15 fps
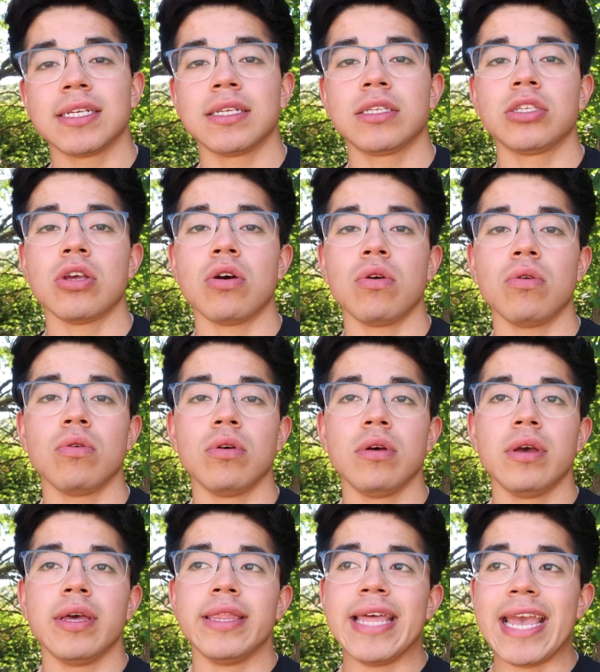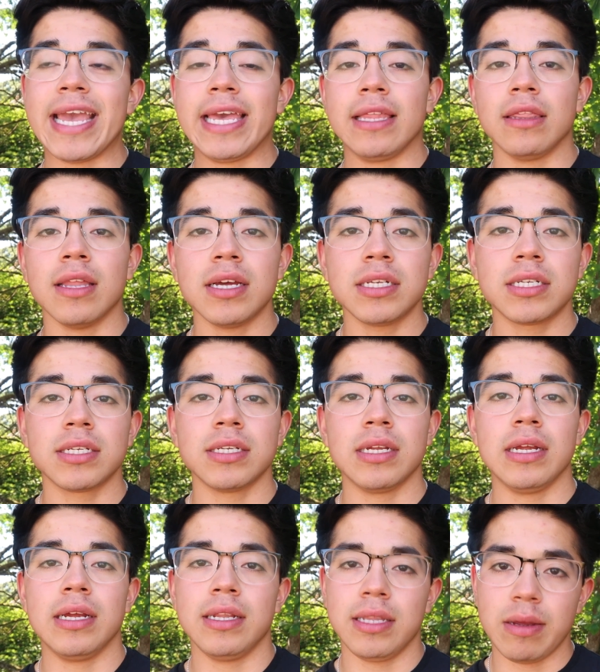So they ate lunch,
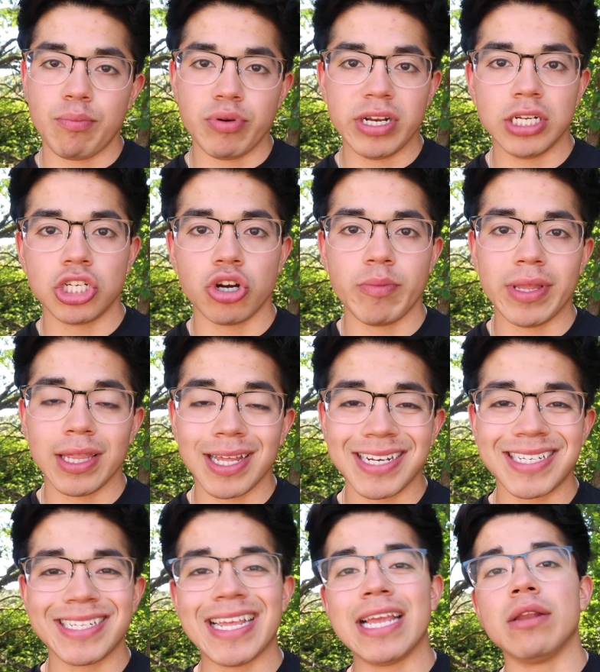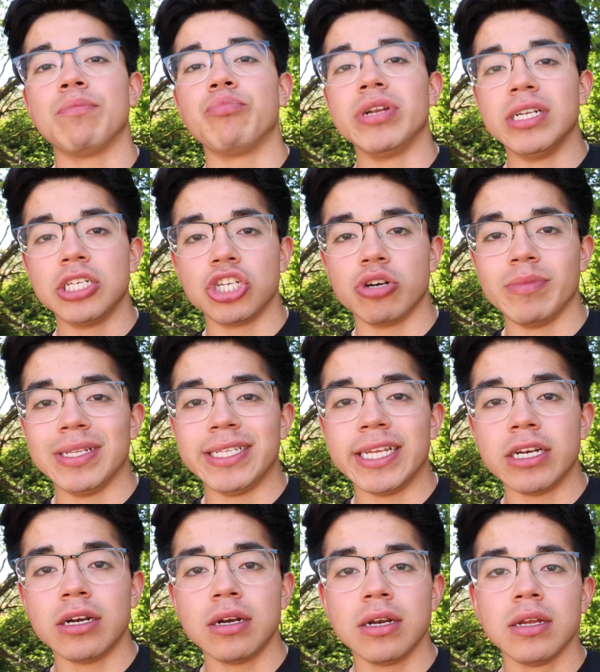a predetermined lunch, they ate a predetermined
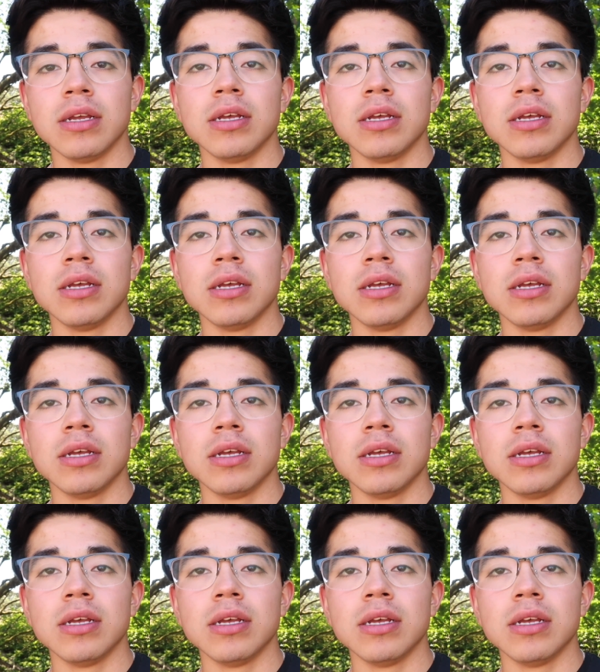dinner.